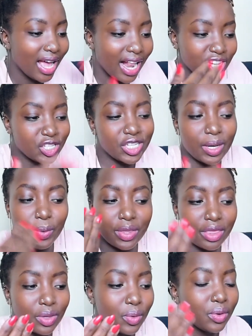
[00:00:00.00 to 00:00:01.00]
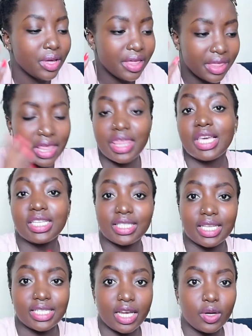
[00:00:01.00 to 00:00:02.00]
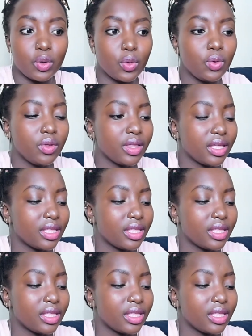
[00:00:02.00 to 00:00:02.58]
I'll share with you the things that I know